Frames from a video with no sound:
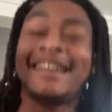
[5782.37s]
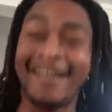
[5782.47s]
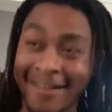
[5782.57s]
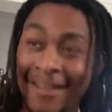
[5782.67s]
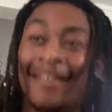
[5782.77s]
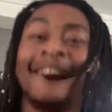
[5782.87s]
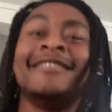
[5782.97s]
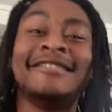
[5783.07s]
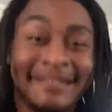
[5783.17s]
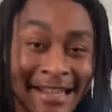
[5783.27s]
Uh-huh.
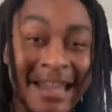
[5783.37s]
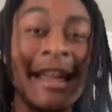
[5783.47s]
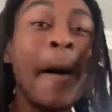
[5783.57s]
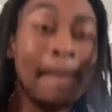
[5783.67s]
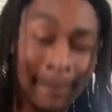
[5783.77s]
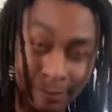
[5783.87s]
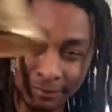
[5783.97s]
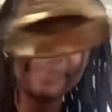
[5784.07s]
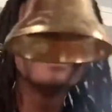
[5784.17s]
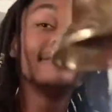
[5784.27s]
Yep.
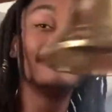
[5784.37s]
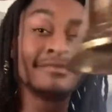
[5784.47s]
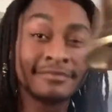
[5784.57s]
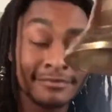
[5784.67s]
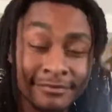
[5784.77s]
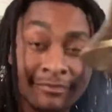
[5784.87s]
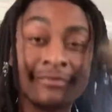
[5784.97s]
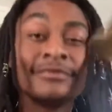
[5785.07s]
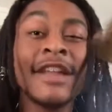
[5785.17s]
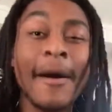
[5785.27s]

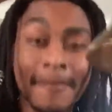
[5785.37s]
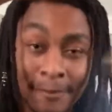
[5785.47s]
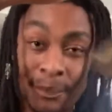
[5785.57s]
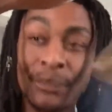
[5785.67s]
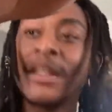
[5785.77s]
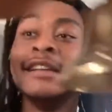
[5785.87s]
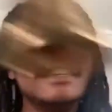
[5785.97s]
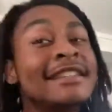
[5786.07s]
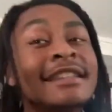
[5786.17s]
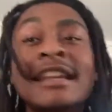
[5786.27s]
Yep.
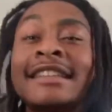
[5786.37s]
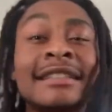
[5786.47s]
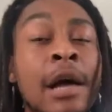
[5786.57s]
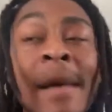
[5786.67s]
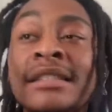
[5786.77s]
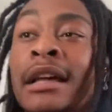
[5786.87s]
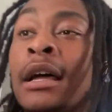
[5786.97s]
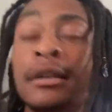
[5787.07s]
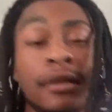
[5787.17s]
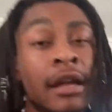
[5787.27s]
These are the things I tell my
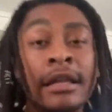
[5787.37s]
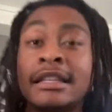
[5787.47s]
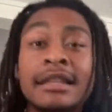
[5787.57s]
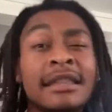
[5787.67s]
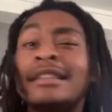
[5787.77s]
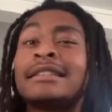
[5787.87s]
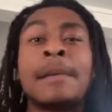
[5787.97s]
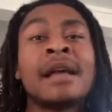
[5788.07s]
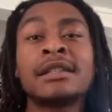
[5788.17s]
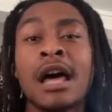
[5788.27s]
son. These are the things I tell
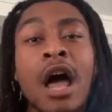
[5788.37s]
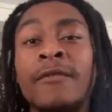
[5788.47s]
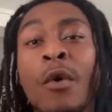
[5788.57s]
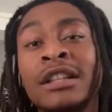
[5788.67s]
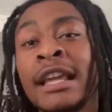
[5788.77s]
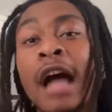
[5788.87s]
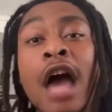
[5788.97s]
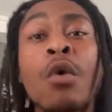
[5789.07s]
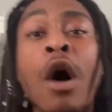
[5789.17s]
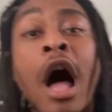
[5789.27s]
my son. I don't want to think. I
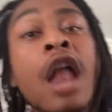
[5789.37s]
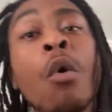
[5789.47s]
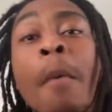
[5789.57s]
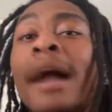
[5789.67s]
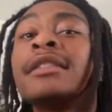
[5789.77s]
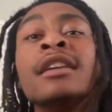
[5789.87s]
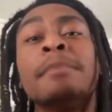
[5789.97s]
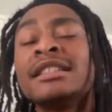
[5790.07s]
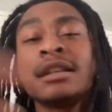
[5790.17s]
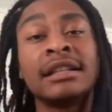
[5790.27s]
don't. I don't want my th-
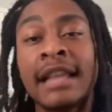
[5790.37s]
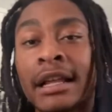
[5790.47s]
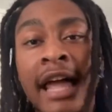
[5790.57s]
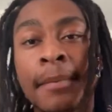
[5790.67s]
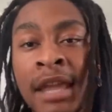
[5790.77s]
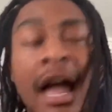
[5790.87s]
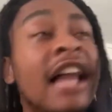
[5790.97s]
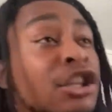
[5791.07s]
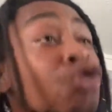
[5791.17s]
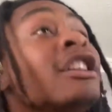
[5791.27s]
my son to think like me. I,
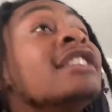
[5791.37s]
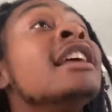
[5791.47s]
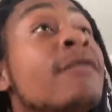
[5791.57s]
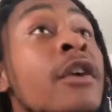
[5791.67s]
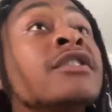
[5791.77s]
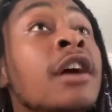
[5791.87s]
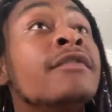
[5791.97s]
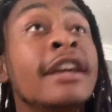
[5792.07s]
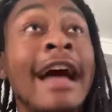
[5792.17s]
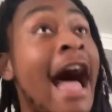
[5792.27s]
you need to think for yourself,
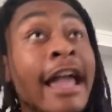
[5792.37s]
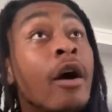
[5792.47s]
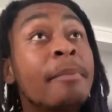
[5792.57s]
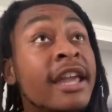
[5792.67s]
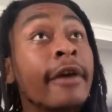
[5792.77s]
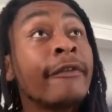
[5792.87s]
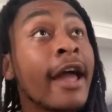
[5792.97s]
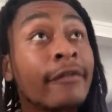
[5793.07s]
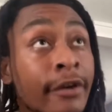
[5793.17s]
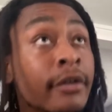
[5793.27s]
nigga. I ain't gonna be here
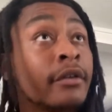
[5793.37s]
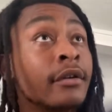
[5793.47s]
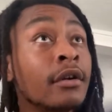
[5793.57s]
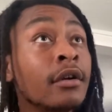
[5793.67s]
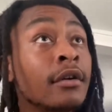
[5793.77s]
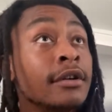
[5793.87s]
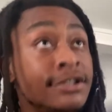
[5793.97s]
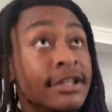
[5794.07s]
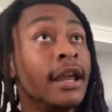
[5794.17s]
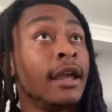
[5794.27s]
forever.
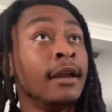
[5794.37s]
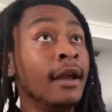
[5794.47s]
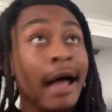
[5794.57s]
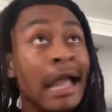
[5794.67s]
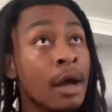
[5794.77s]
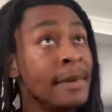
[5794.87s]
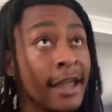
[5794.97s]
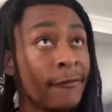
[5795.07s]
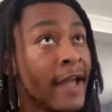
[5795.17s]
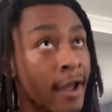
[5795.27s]
Shit. I ain't gonna be here
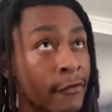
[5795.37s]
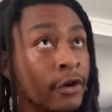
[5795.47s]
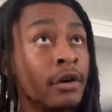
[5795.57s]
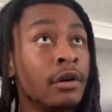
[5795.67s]
forever.